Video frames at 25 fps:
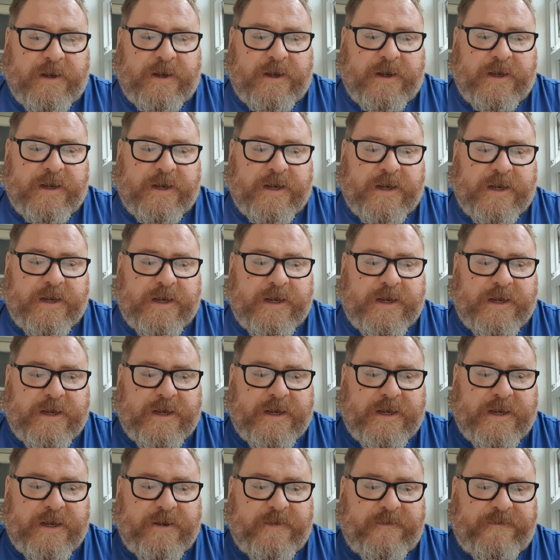
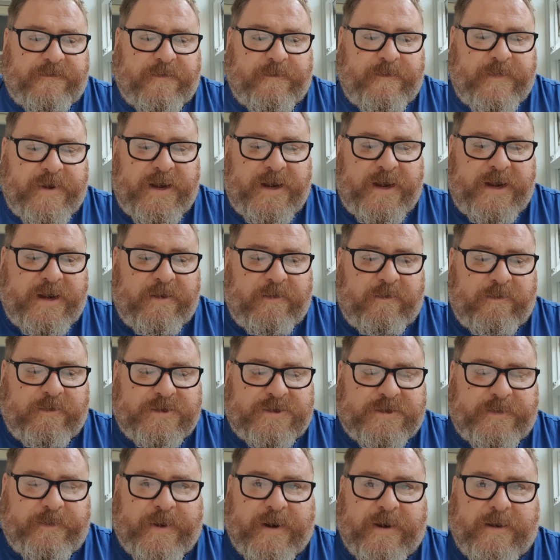for me it
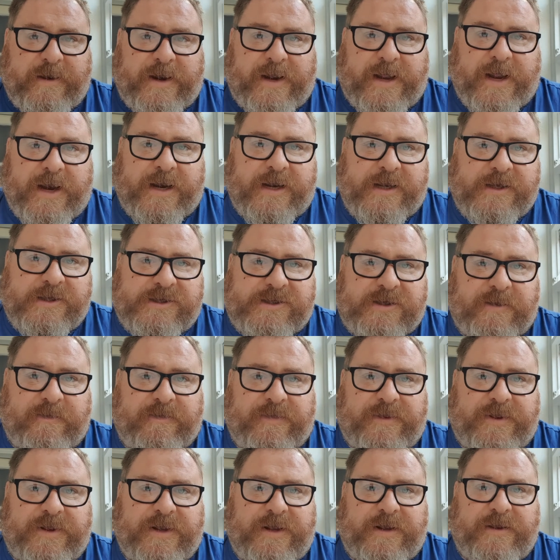was about getting
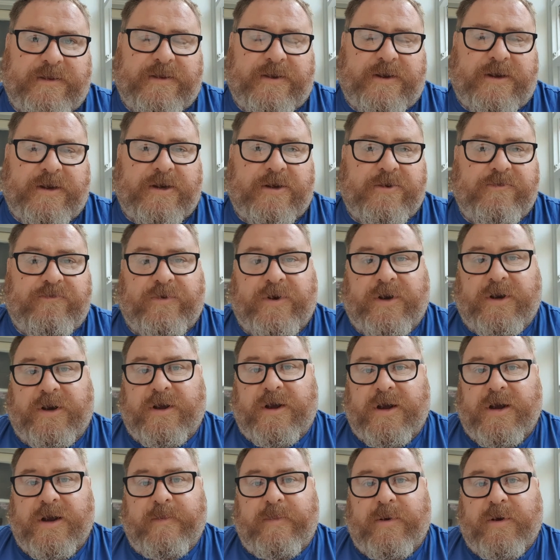something that I could
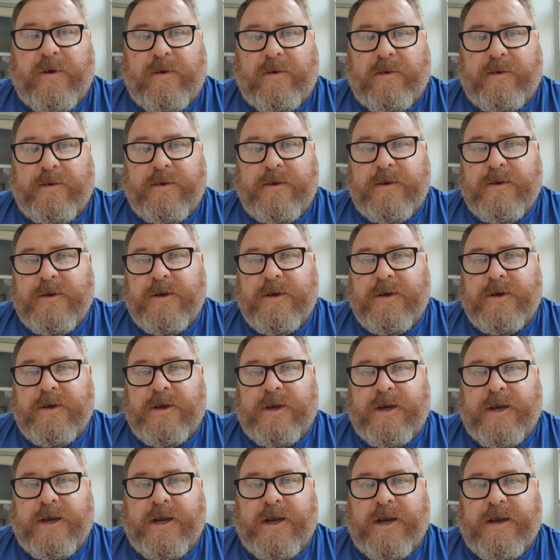rely upon
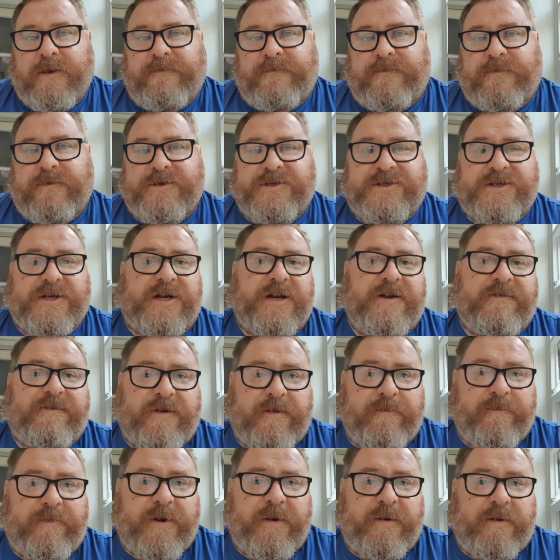for a
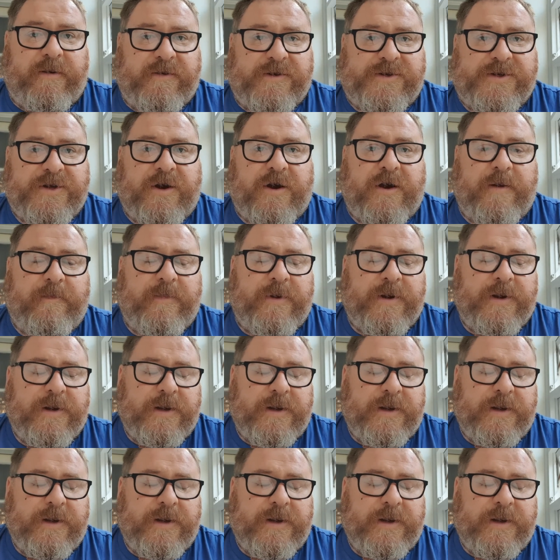significant period of time.